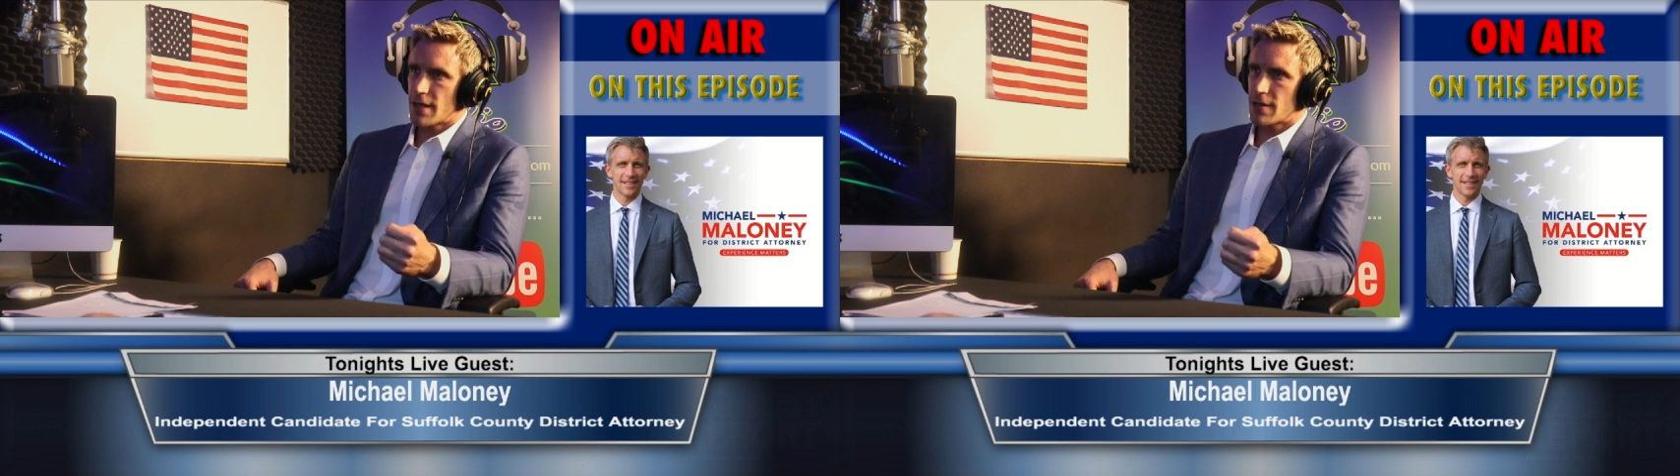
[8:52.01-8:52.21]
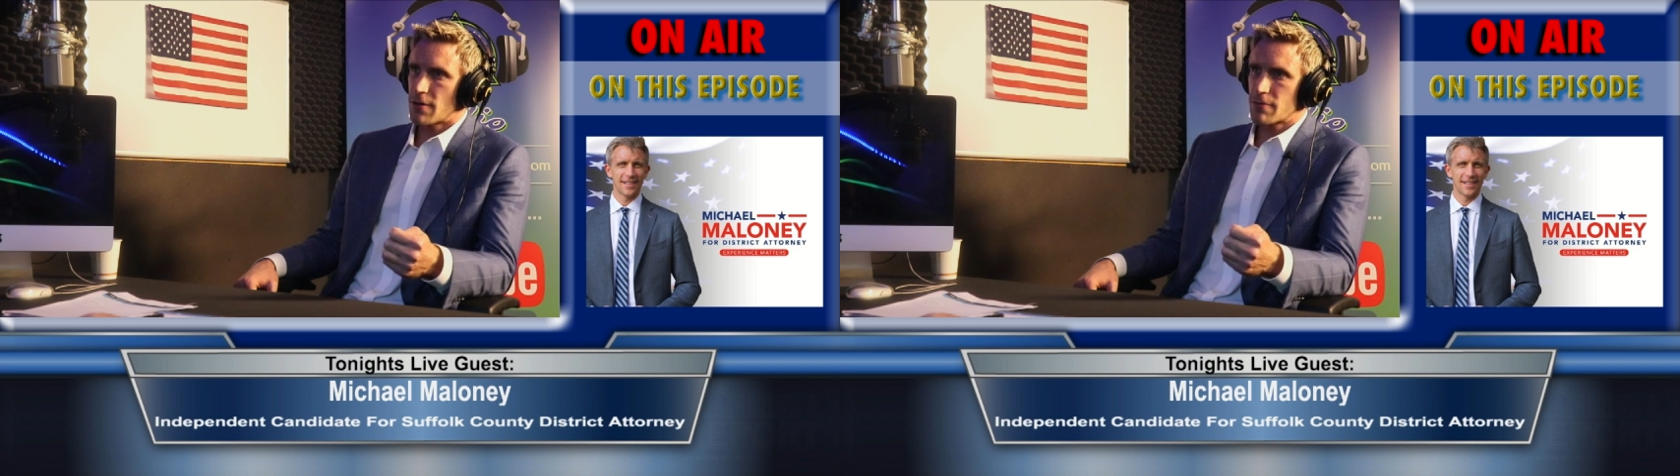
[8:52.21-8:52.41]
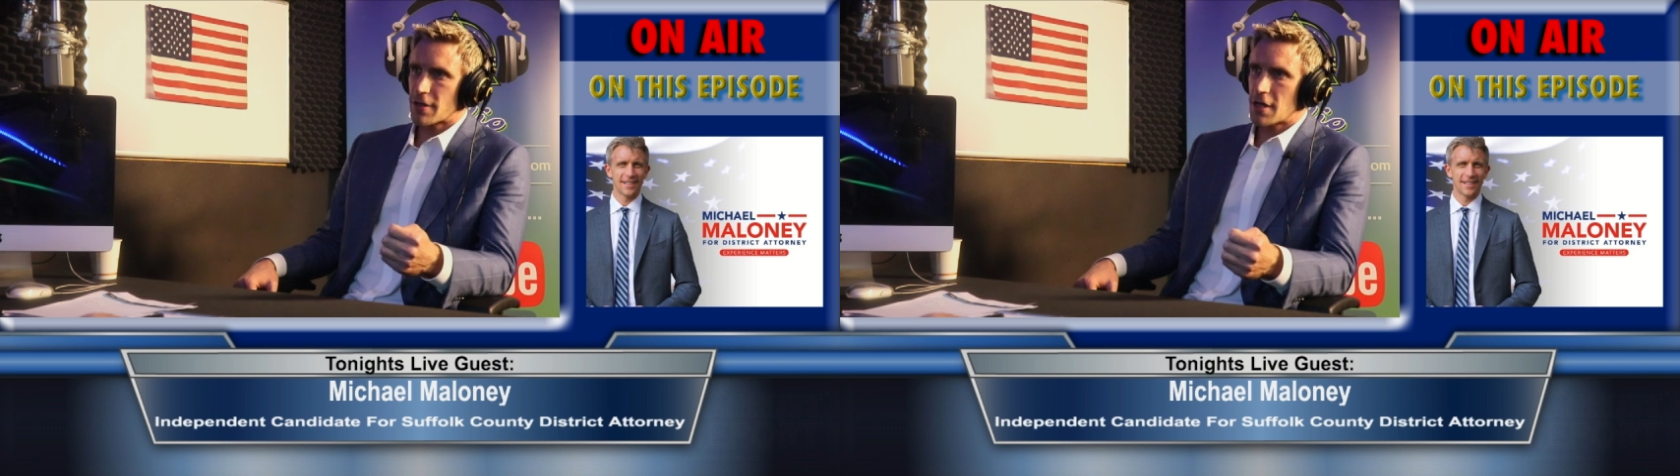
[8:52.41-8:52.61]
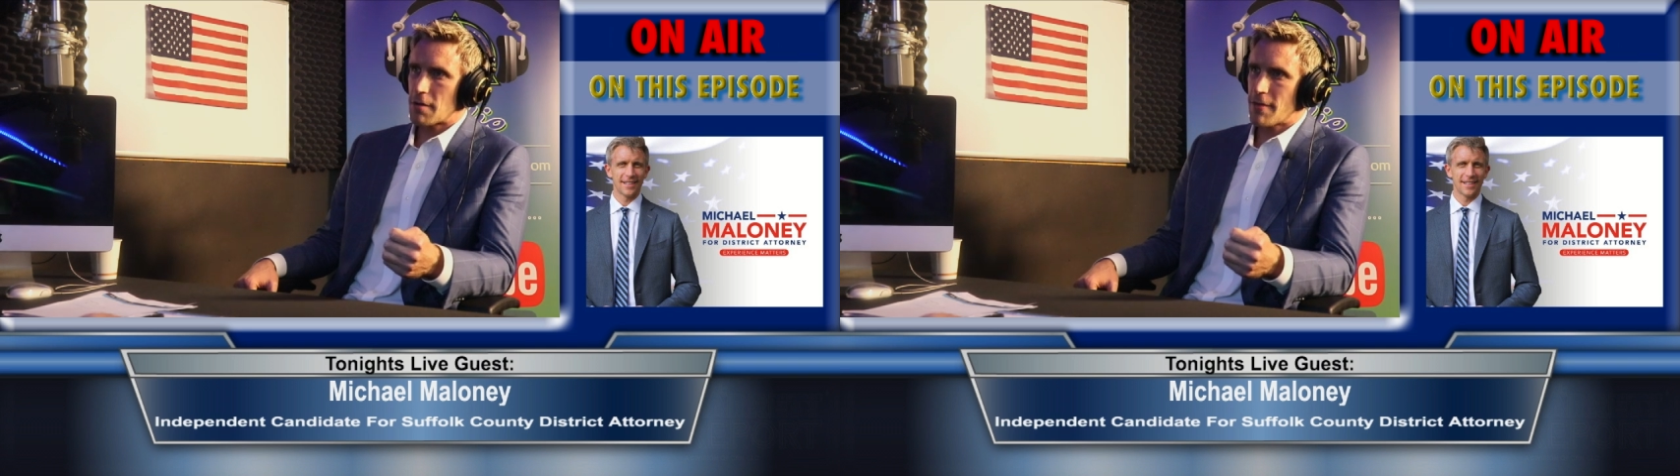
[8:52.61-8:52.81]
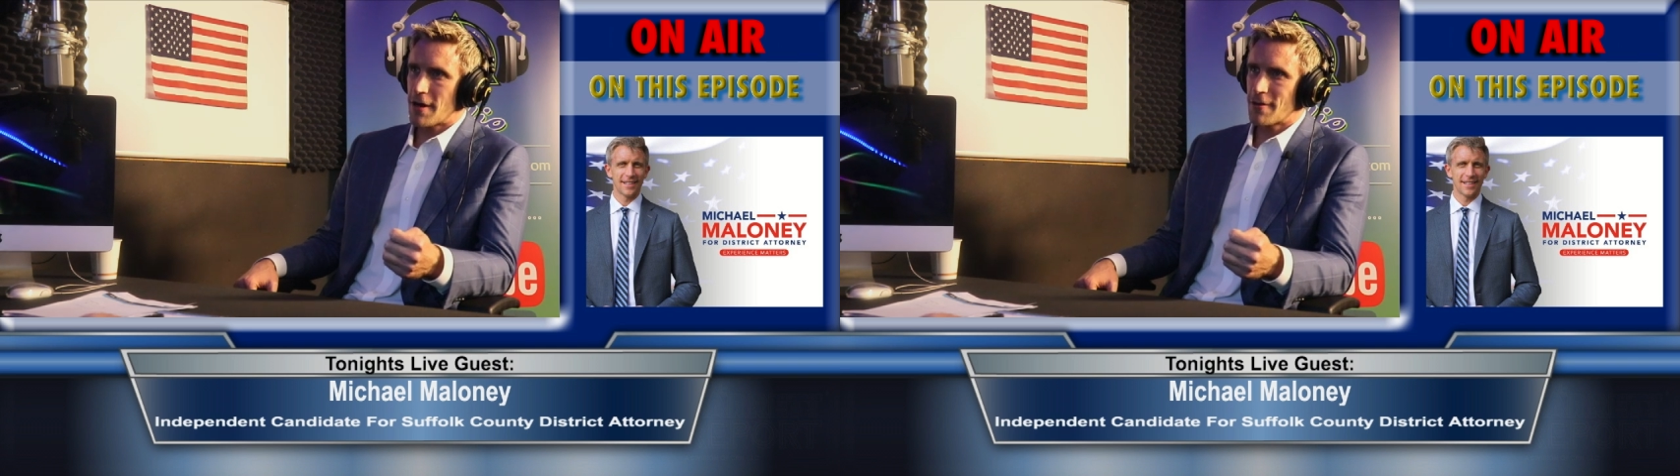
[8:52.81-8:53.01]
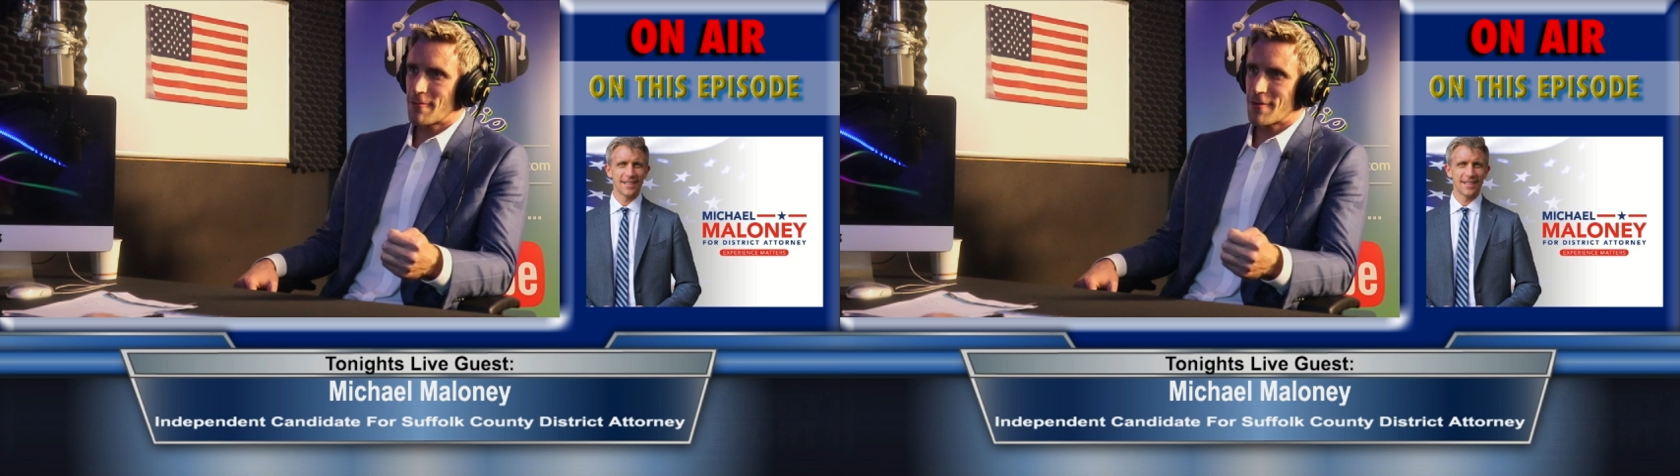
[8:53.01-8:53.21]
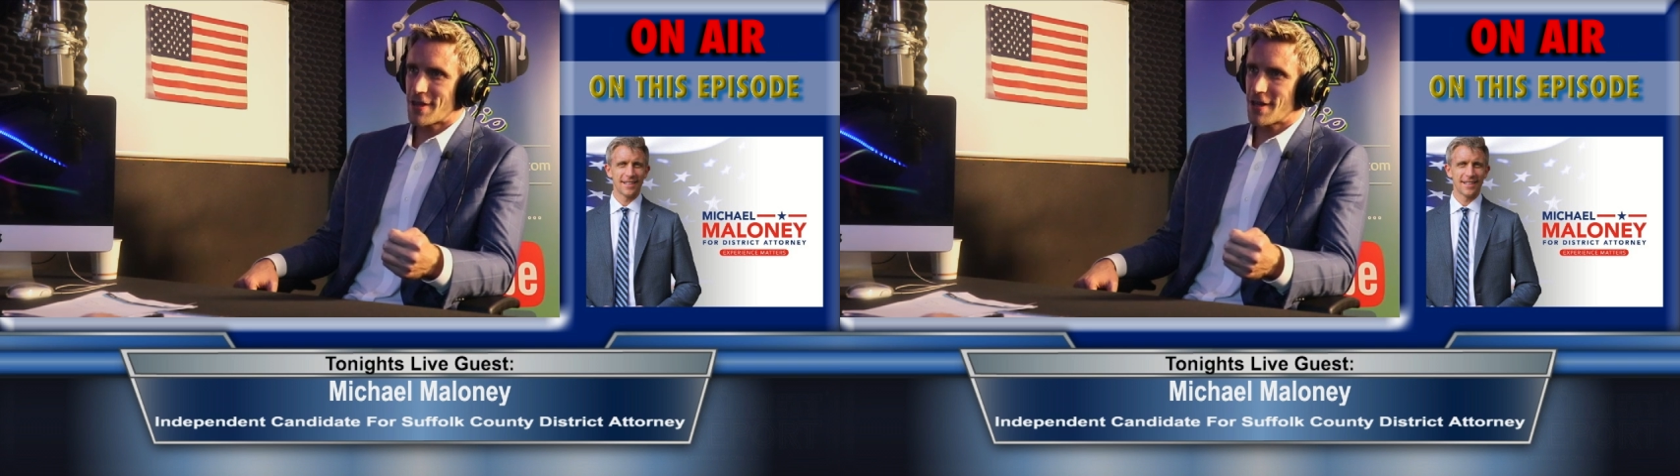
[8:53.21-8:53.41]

they don't come out with